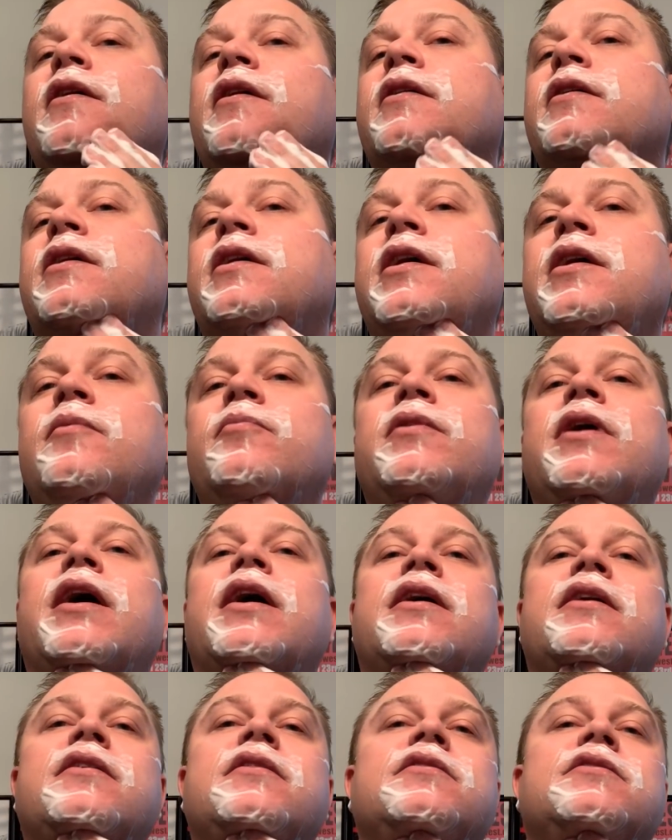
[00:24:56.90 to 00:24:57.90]
and keep
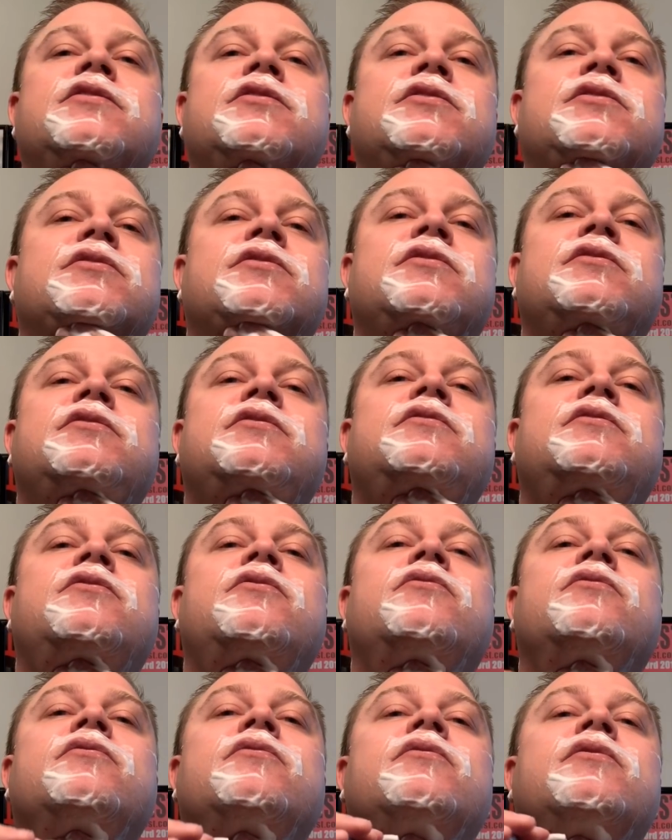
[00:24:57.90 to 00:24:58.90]
that,
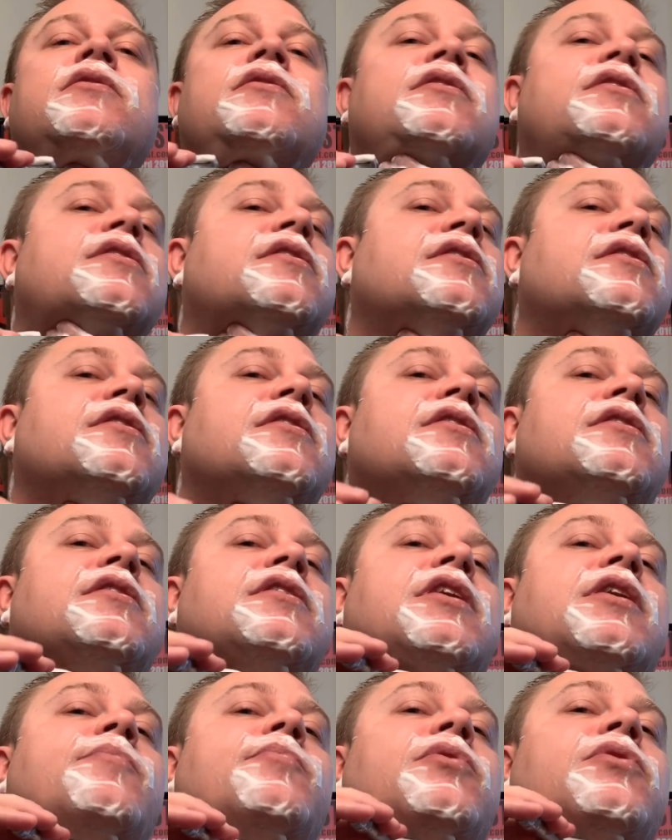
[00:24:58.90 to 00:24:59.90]
so
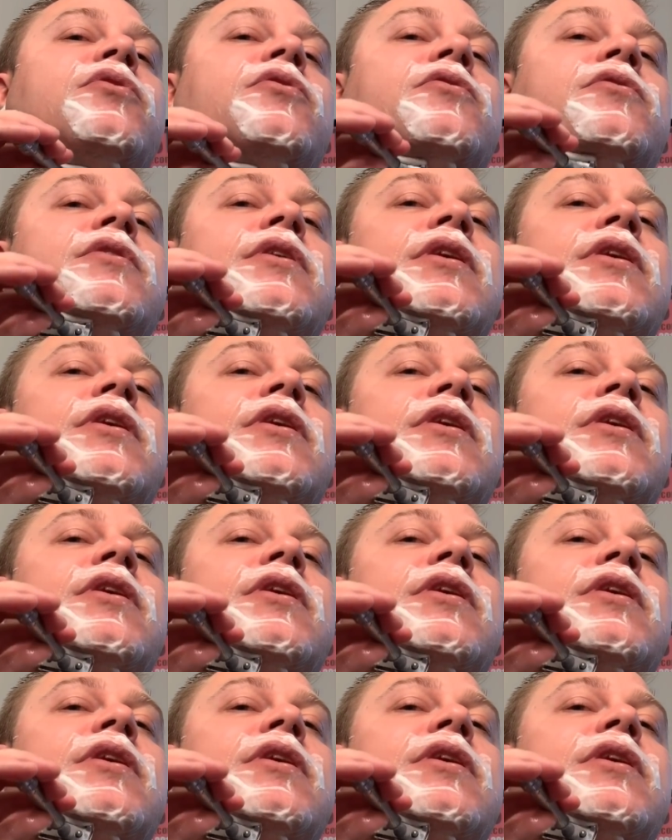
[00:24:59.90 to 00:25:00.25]
keep a hold